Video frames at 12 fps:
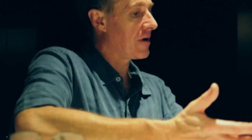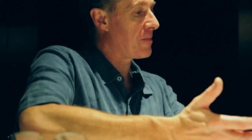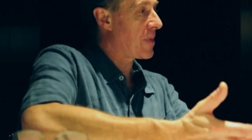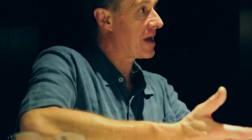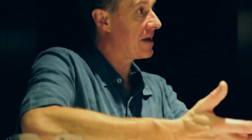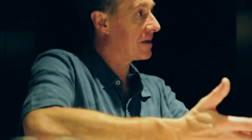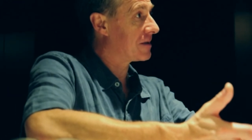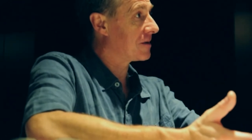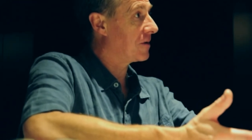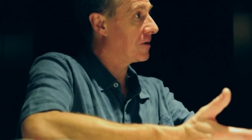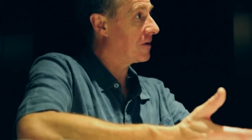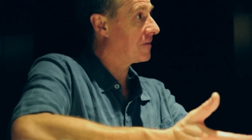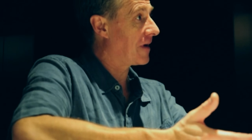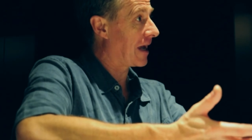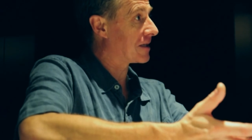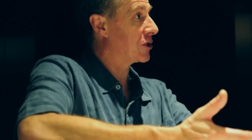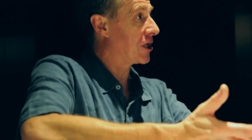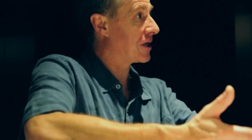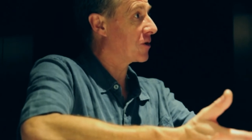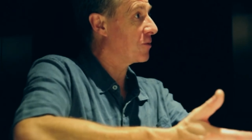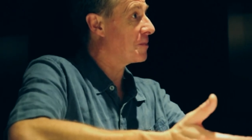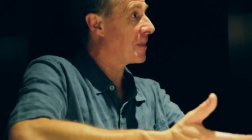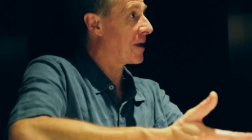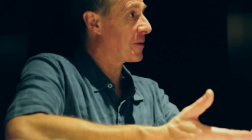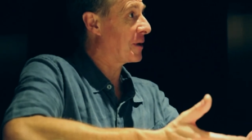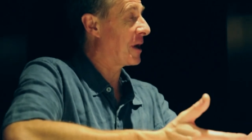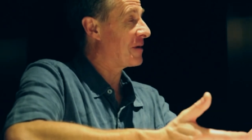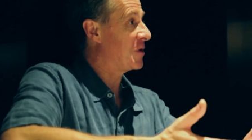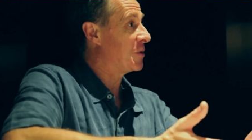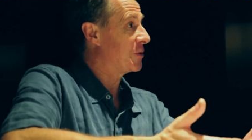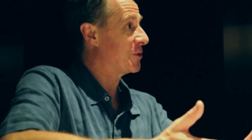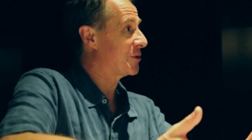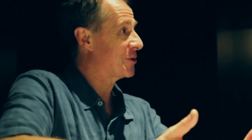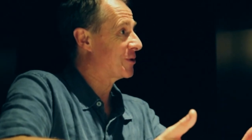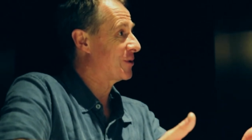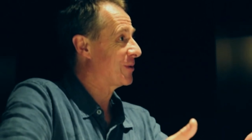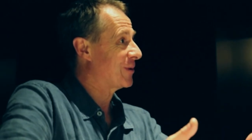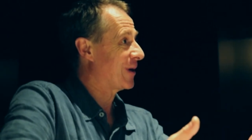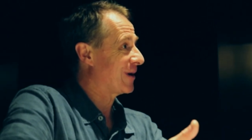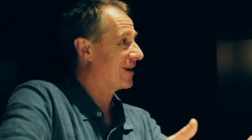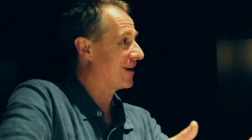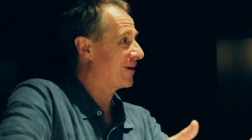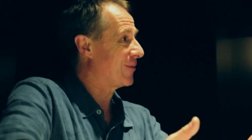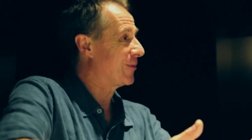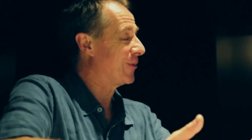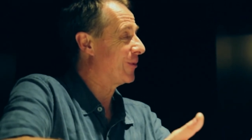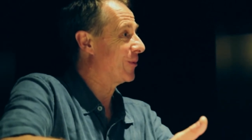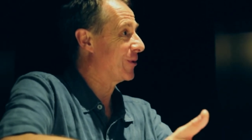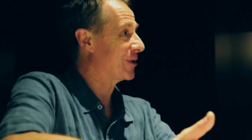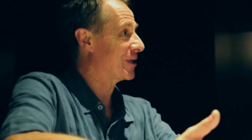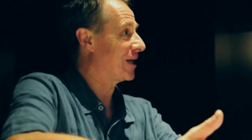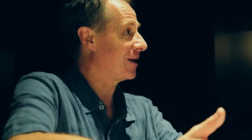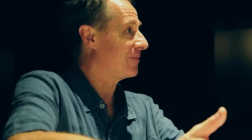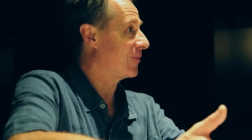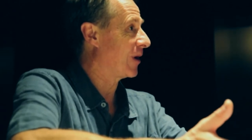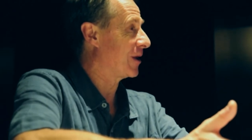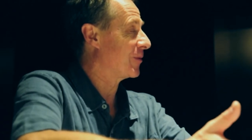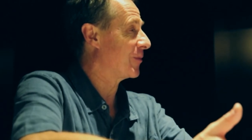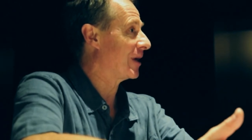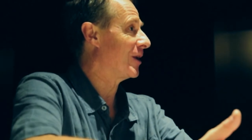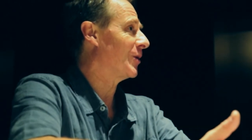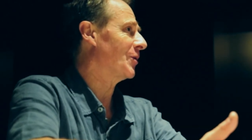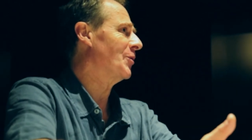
piece of exegetical method I've used all the time, right the way along the